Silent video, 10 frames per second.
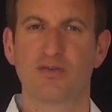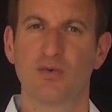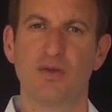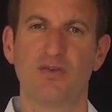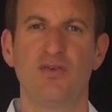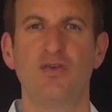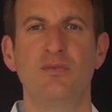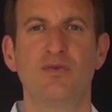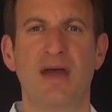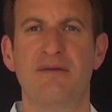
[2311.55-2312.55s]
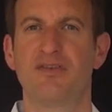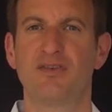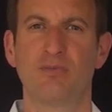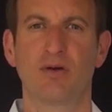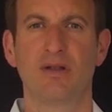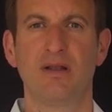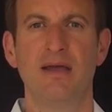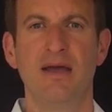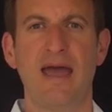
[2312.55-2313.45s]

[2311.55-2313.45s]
So we assume to have this model